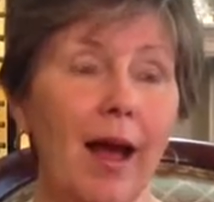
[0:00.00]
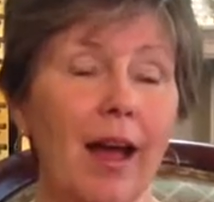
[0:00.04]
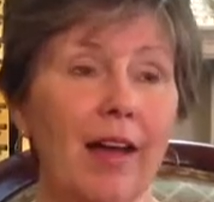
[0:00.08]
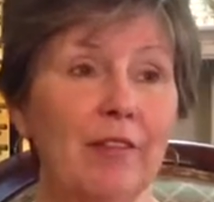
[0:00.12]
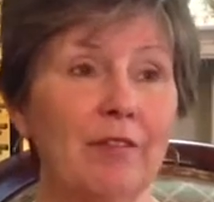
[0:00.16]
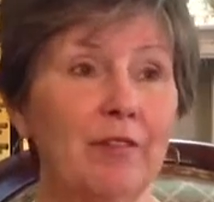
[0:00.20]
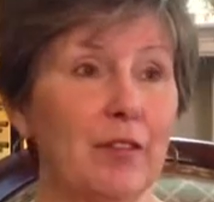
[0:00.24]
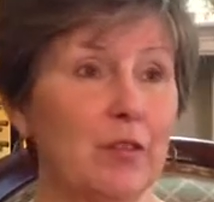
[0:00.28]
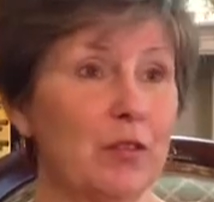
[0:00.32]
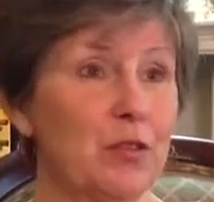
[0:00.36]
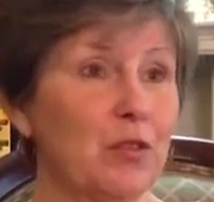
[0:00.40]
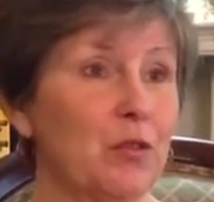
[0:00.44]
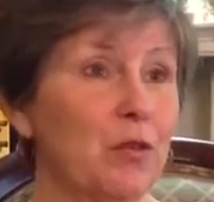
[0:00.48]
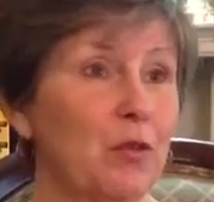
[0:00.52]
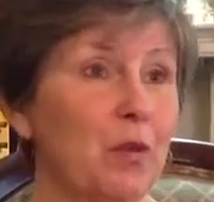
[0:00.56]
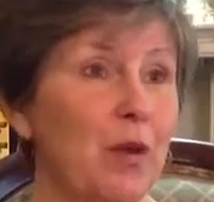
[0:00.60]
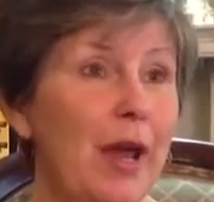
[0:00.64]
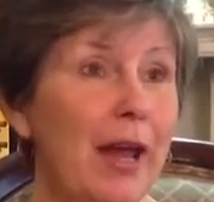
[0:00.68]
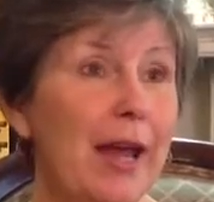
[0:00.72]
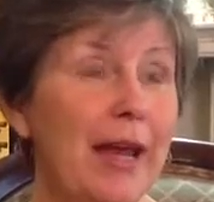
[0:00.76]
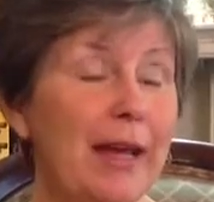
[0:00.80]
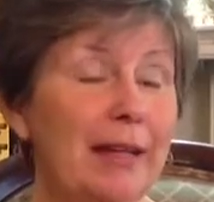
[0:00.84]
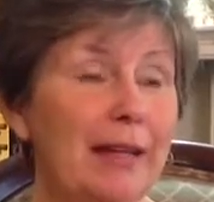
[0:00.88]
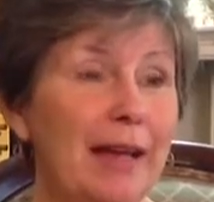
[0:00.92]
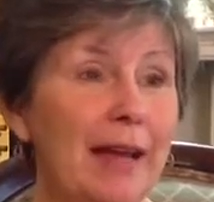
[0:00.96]
It feels
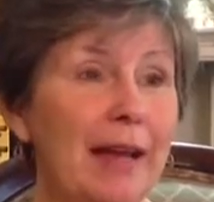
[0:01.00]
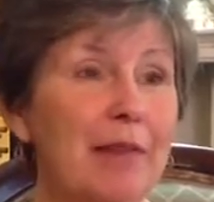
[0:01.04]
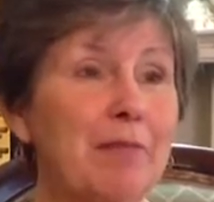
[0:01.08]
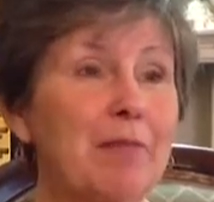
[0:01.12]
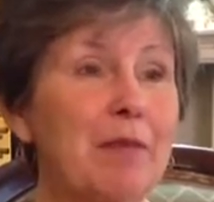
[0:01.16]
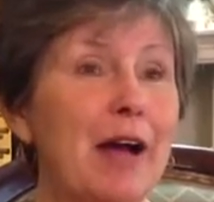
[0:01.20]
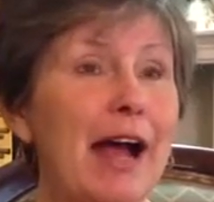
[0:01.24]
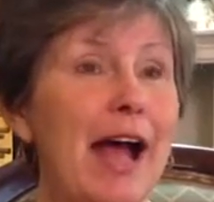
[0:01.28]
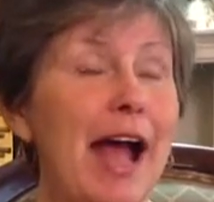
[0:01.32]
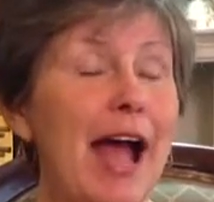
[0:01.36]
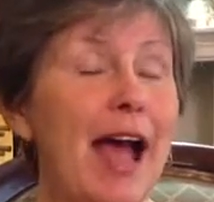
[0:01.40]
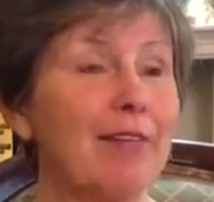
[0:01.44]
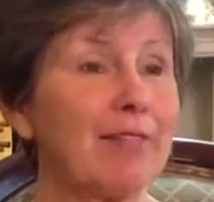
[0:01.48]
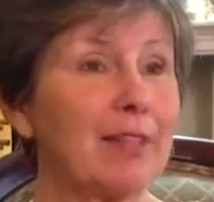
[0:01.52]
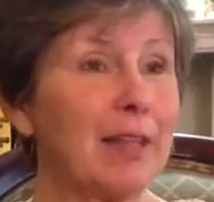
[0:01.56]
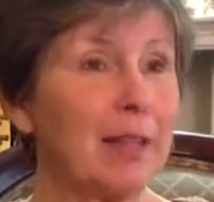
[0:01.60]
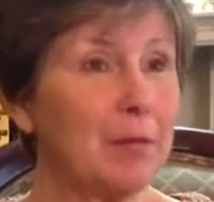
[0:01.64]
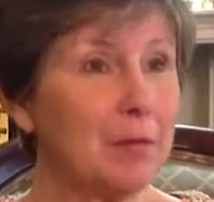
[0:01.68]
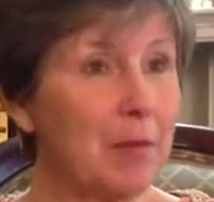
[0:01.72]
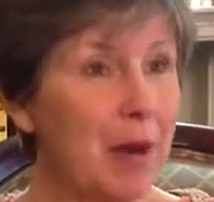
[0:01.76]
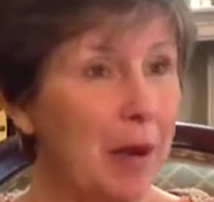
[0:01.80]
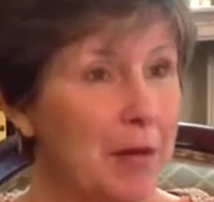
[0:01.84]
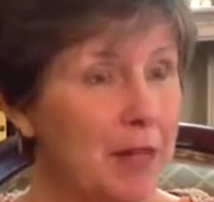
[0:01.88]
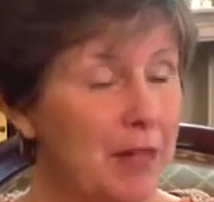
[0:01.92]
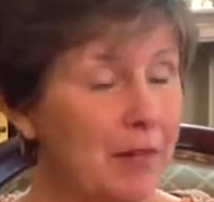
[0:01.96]
great. I have to
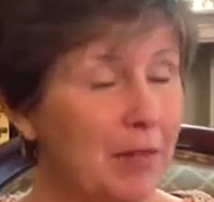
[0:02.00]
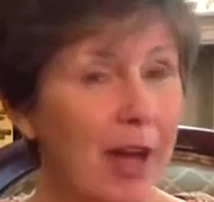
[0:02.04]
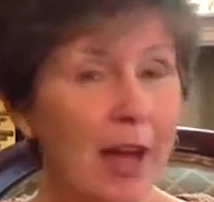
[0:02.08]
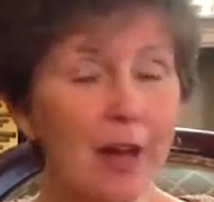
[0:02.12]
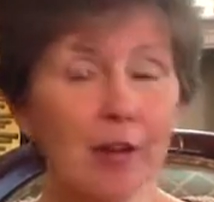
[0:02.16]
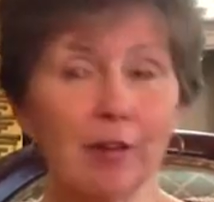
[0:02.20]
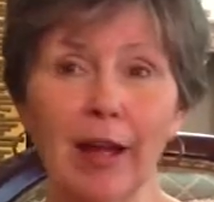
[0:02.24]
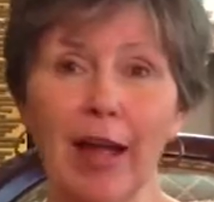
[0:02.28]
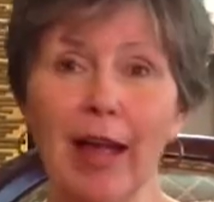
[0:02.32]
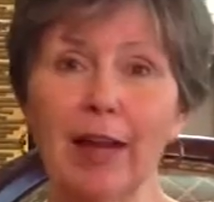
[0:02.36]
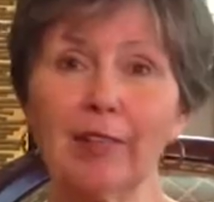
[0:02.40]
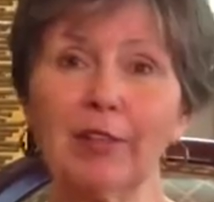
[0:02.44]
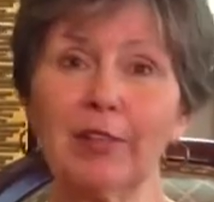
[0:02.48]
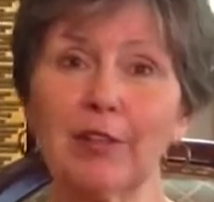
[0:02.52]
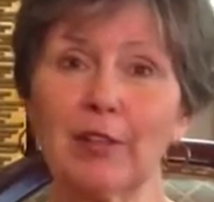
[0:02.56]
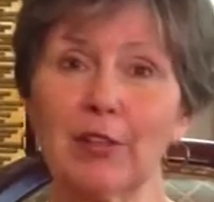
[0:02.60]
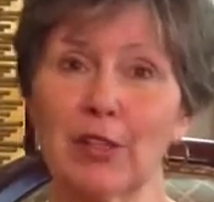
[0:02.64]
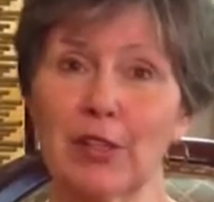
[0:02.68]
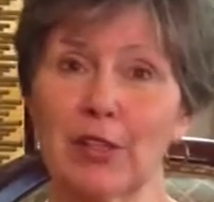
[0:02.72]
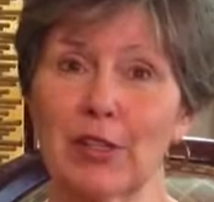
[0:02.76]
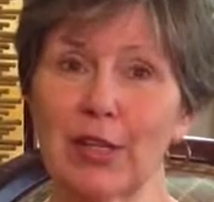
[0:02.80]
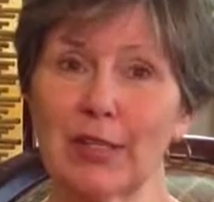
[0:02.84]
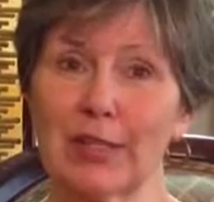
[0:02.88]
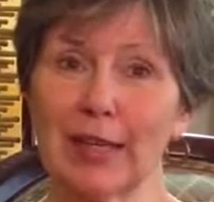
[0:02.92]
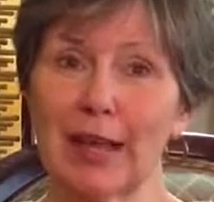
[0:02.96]
keep myself, I don't have liver
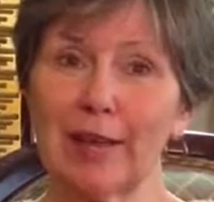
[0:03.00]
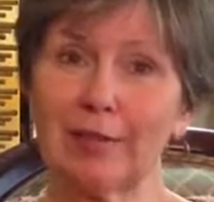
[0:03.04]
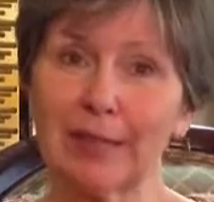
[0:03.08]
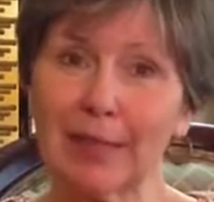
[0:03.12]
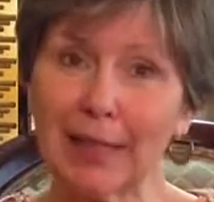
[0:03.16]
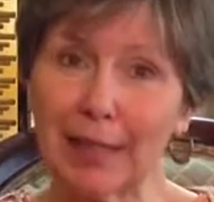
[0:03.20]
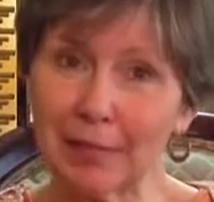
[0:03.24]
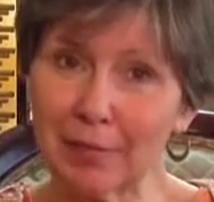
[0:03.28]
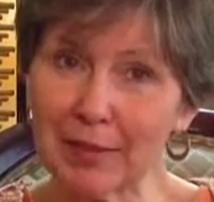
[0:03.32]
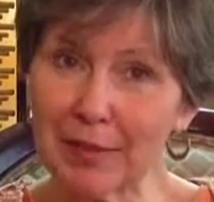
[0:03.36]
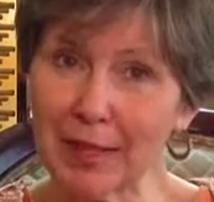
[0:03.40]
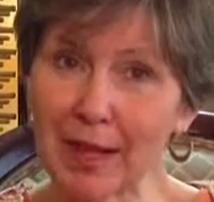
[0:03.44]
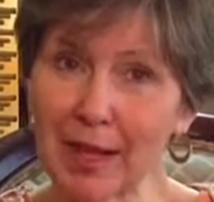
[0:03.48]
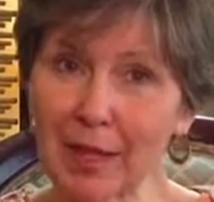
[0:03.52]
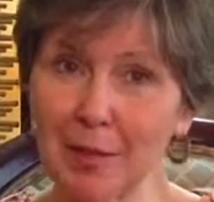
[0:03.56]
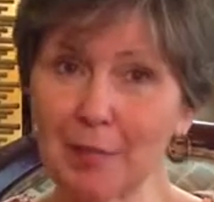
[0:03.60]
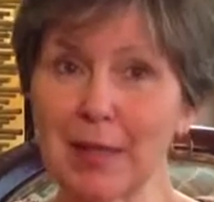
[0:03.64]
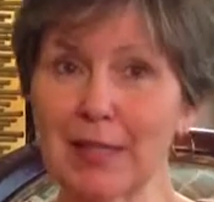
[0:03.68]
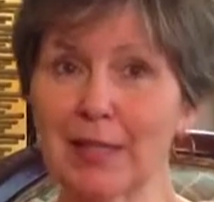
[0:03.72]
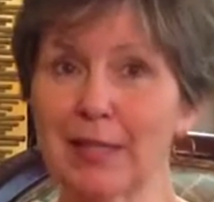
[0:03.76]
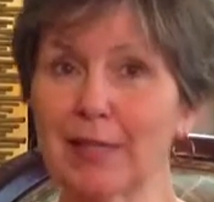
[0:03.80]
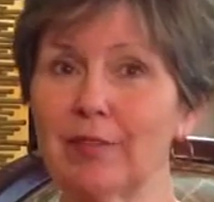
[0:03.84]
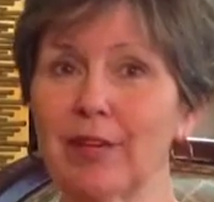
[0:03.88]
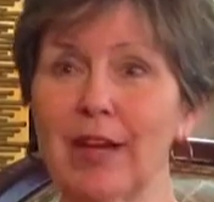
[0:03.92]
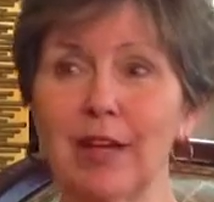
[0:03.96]
disease. I have to keep telling
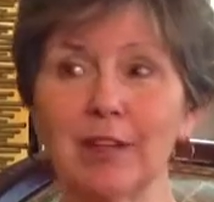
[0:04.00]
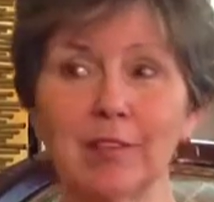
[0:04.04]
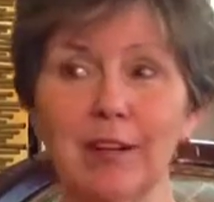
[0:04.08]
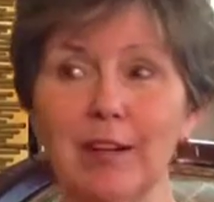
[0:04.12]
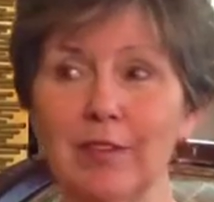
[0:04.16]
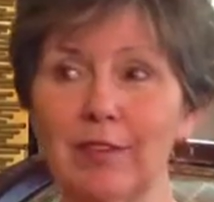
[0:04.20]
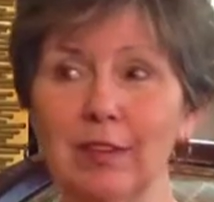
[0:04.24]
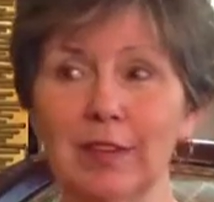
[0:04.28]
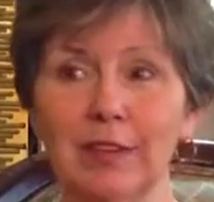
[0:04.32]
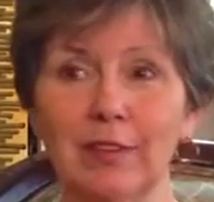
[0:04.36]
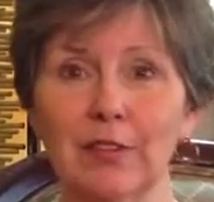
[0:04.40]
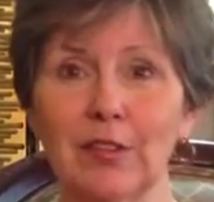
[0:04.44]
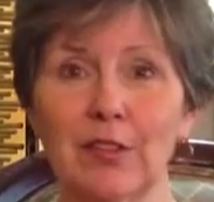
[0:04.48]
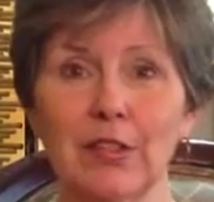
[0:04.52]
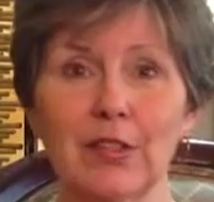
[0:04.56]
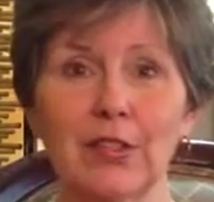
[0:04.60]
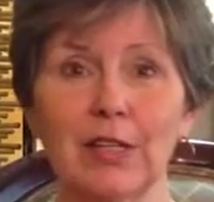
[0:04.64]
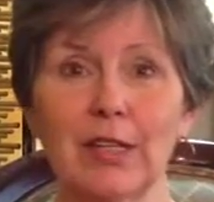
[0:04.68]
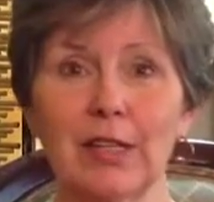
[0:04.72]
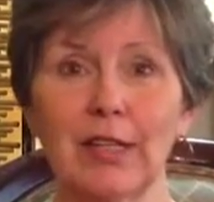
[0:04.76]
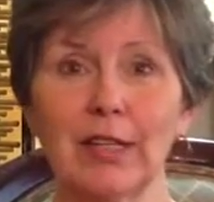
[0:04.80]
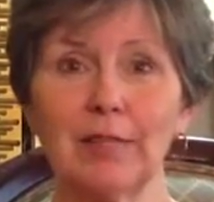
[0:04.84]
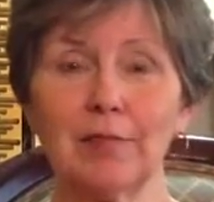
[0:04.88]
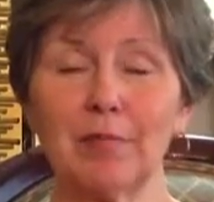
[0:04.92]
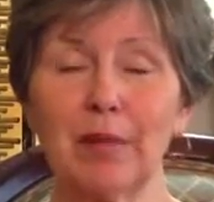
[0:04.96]
myself, I don't have a liver
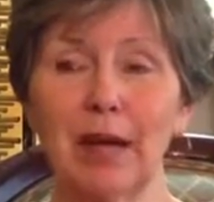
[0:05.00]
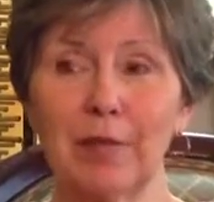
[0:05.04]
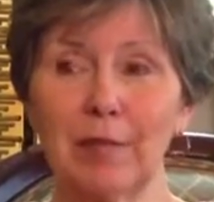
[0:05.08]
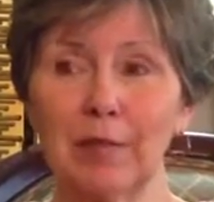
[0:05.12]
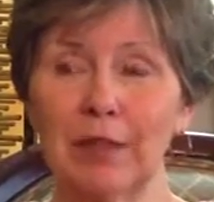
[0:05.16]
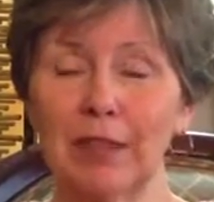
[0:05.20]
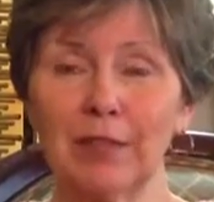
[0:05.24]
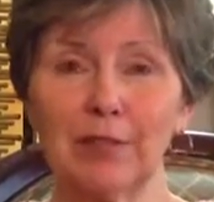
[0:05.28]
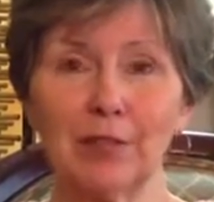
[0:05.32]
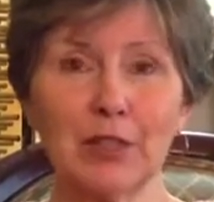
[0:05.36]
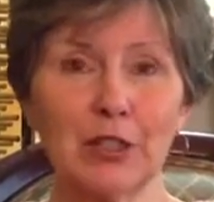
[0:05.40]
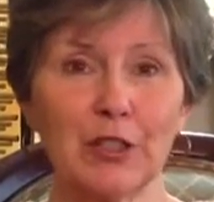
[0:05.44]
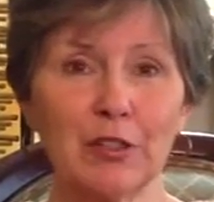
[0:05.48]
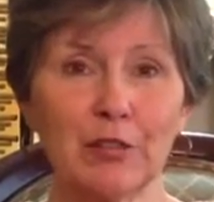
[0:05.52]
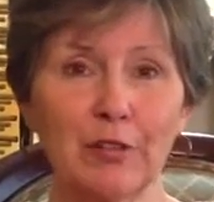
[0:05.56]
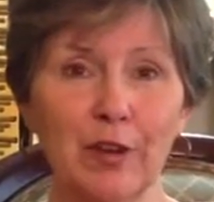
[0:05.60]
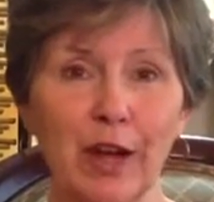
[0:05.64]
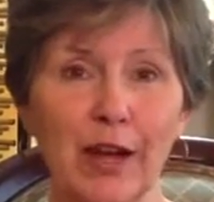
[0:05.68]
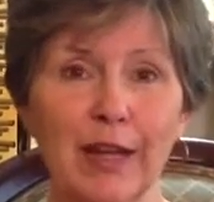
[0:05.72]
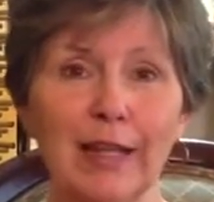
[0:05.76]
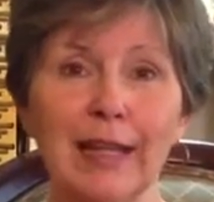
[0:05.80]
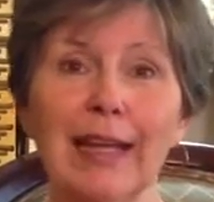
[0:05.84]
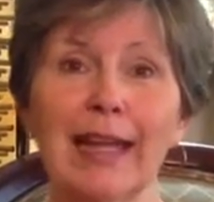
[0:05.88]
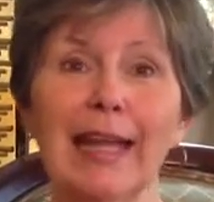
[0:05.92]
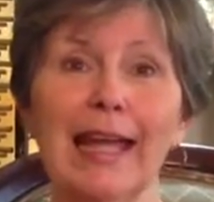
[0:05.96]
disease. My liver is
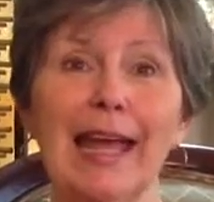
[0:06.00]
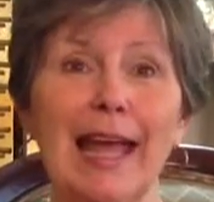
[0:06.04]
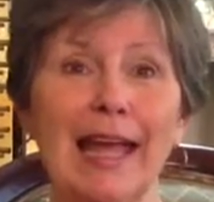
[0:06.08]
fine.